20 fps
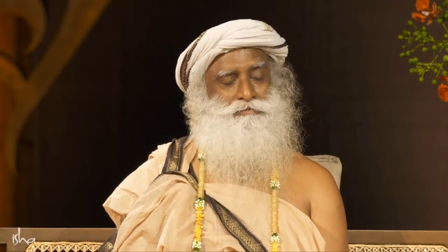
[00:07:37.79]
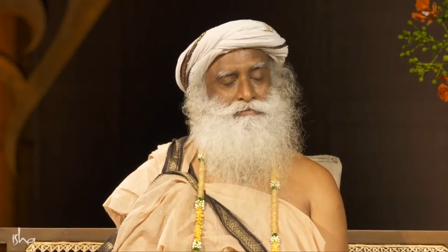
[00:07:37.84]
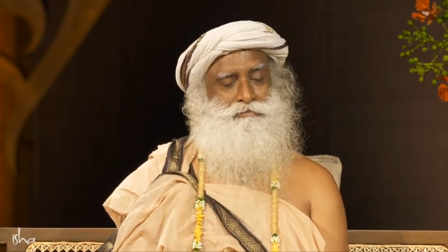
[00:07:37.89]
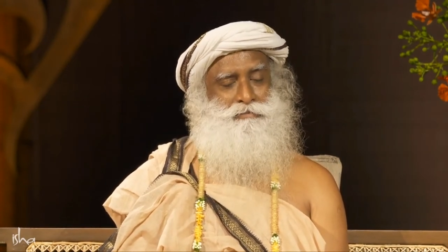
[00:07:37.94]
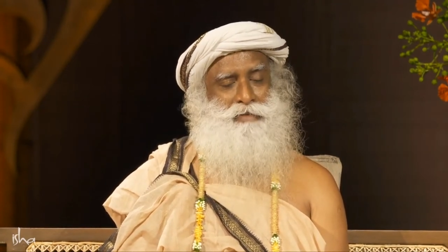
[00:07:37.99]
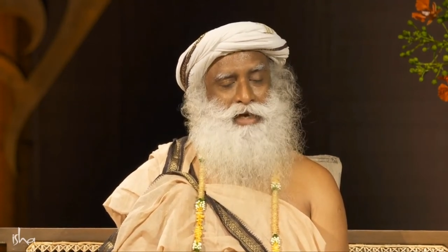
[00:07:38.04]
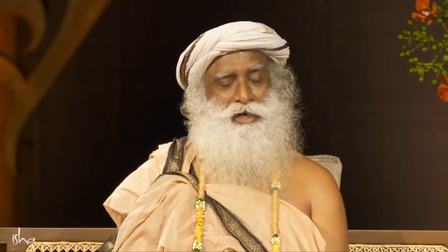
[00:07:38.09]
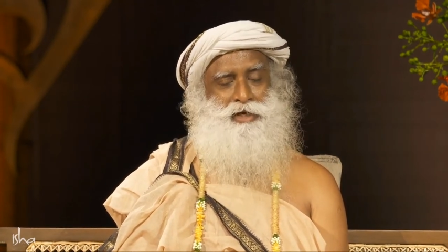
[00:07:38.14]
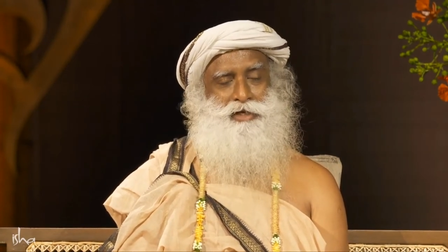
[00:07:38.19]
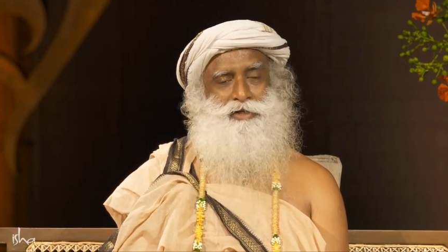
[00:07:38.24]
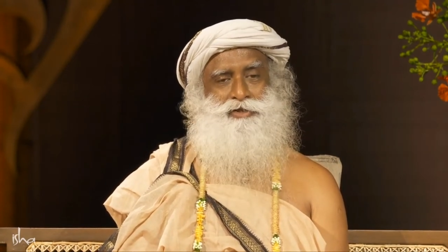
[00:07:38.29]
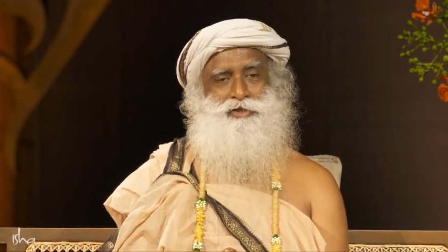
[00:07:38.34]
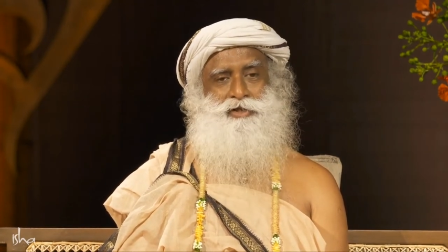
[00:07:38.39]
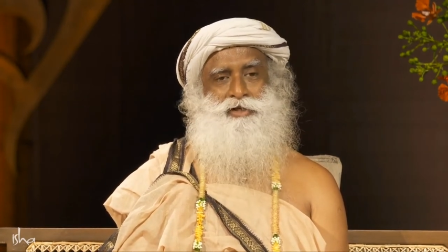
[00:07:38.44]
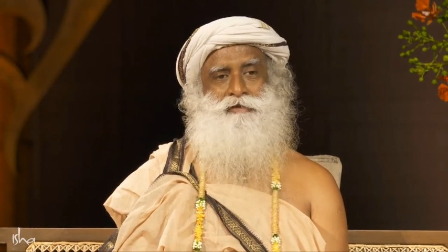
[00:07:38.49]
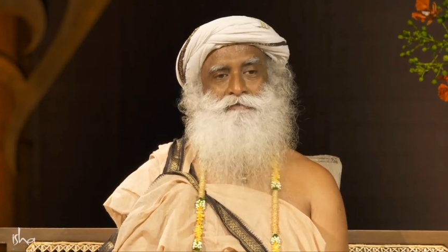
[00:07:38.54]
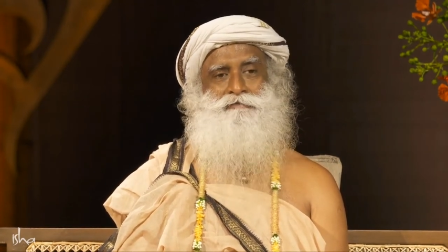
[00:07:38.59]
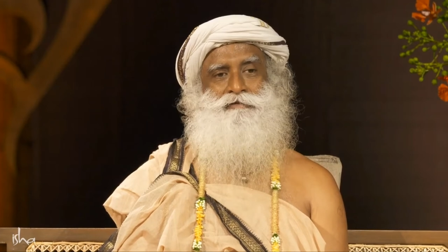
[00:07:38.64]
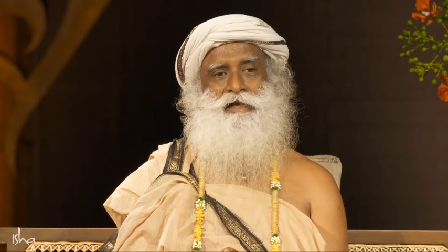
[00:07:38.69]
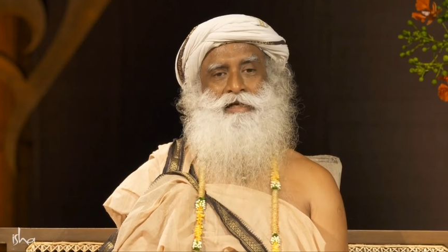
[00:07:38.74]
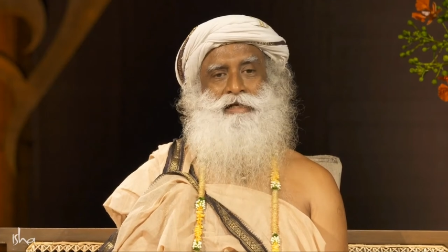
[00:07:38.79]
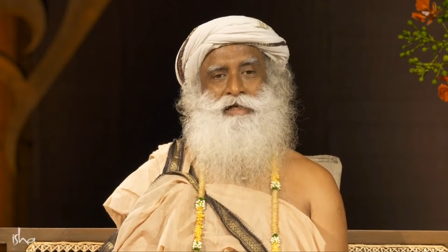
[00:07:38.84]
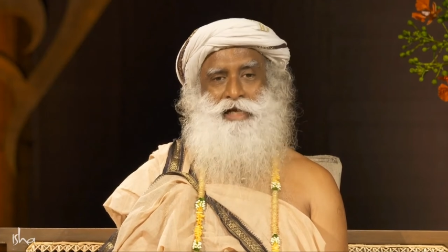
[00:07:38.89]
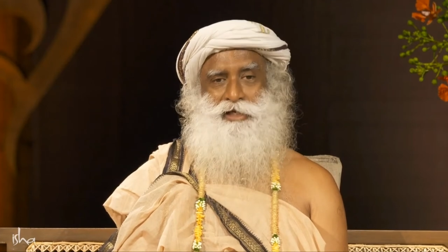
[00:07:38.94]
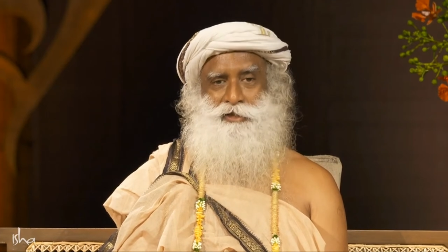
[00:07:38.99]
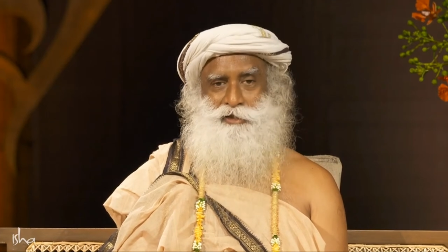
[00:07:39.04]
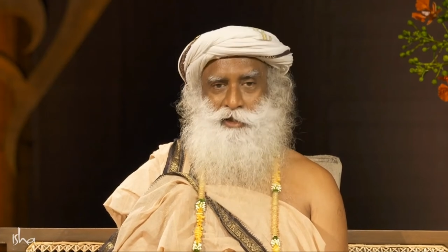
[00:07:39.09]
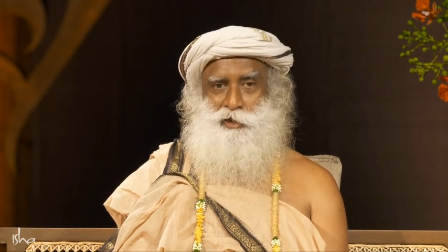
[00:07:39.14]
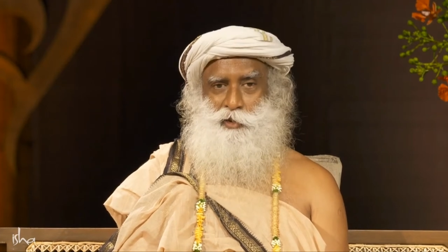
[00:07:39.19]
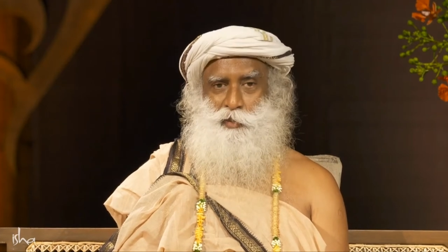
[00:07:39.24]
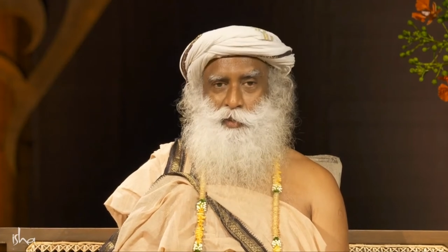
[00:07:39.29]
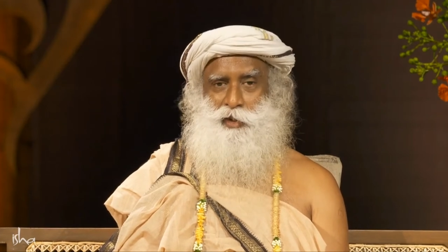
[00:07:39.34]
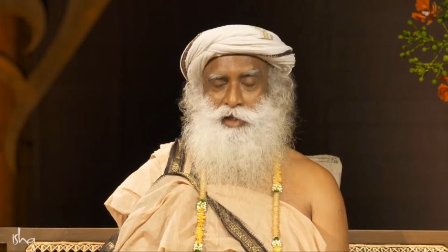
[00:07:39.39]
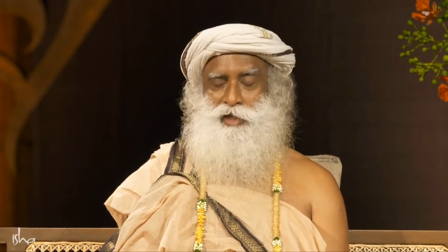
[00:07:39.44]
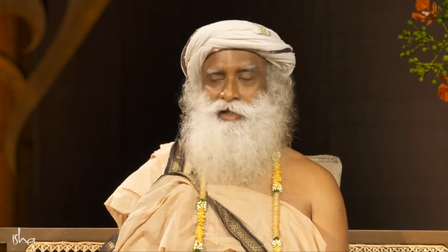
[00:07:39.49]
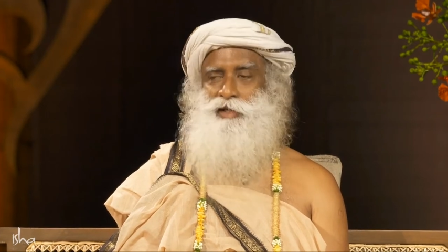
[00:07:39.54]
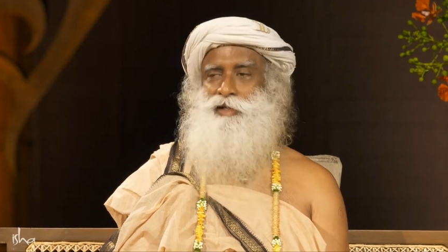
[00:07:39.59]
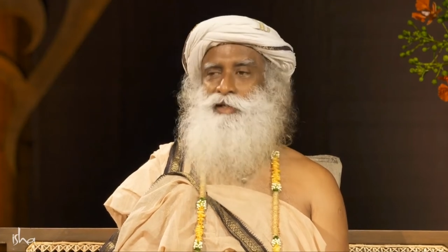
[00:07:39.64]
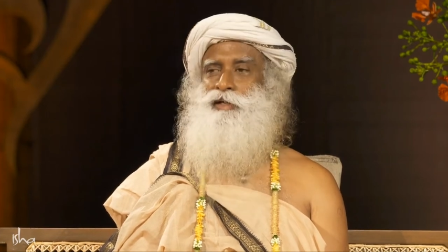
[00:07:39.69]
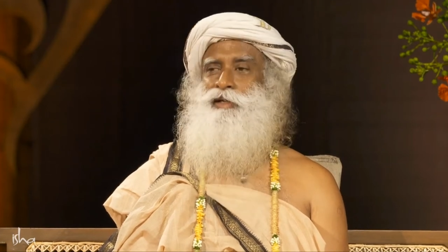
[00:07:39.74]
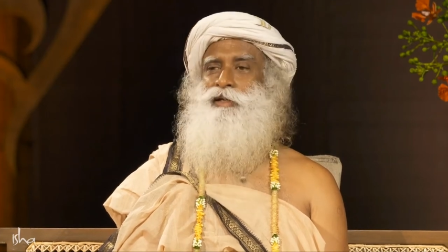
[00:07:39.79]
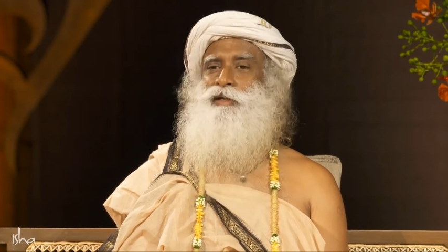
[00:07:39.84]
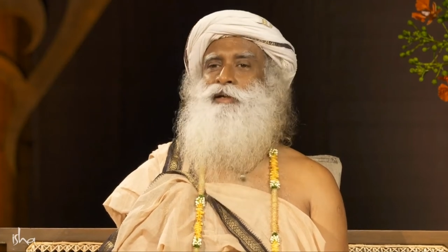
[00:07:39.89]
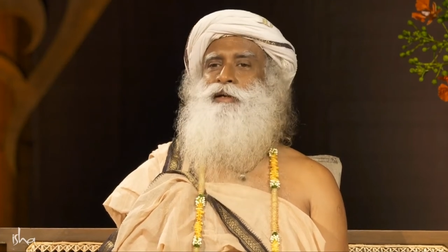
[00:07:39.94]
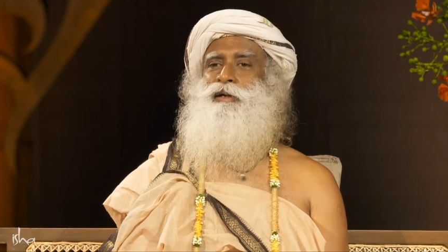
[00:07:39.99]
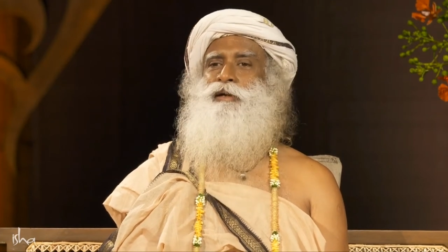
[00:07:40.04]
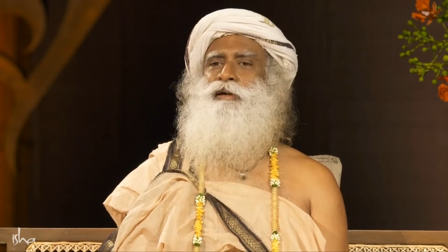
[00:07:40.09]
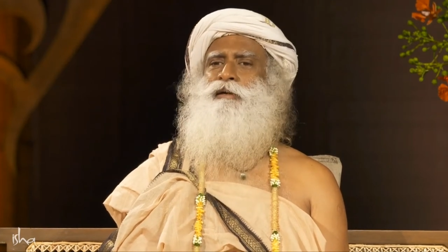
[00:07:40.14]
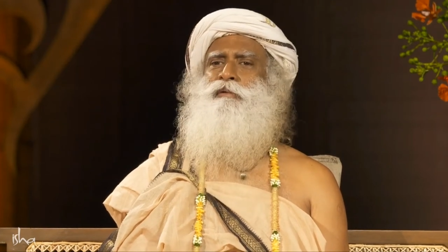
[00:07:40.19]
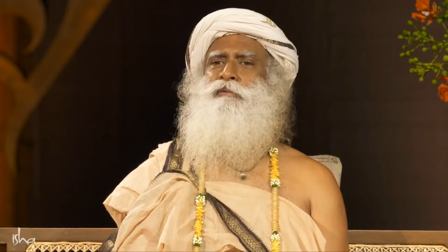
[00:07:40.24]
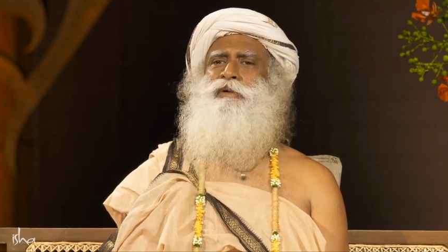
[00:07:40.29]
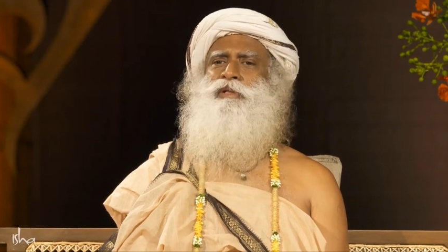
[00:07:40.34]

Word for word: managed in a fantastic way with